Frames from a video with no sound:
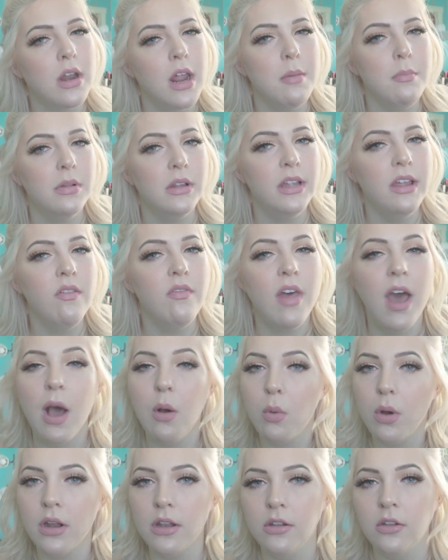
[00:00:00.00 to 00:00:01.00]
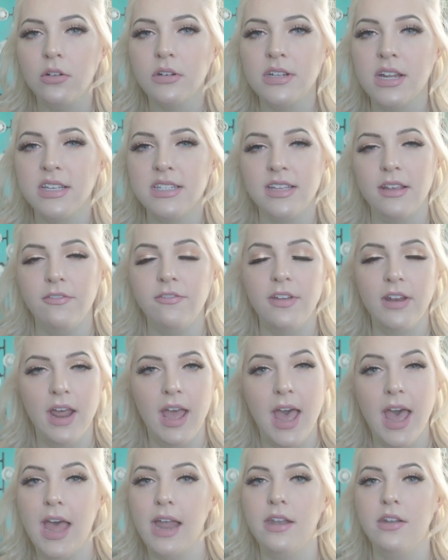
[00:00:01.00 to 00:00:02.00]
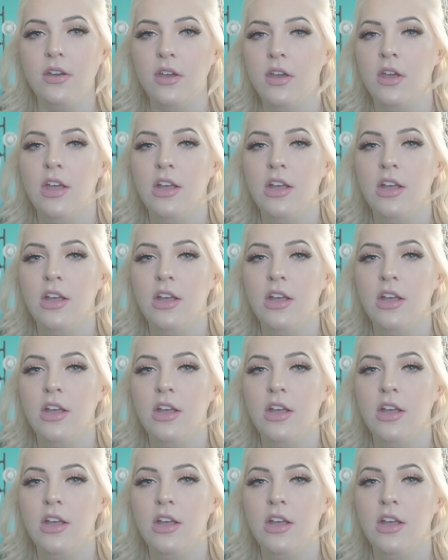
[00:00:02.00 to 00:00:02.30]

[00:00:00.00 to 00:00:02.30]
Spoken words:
I believe that one looked as if it had